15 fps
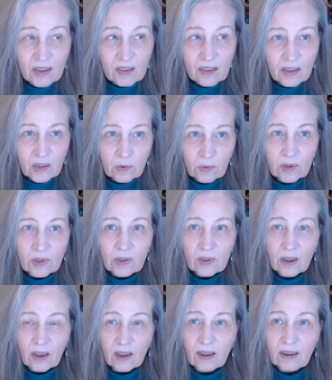Yeah, this was
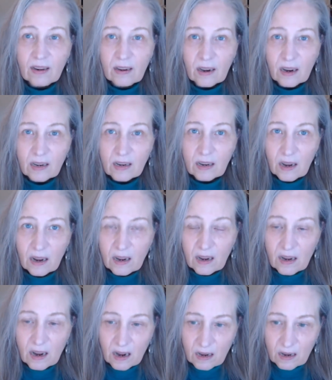
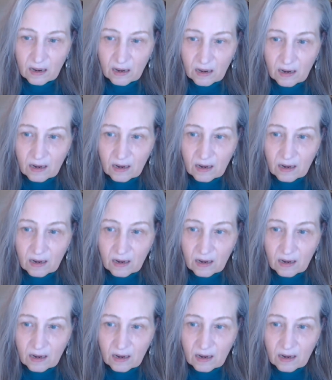1988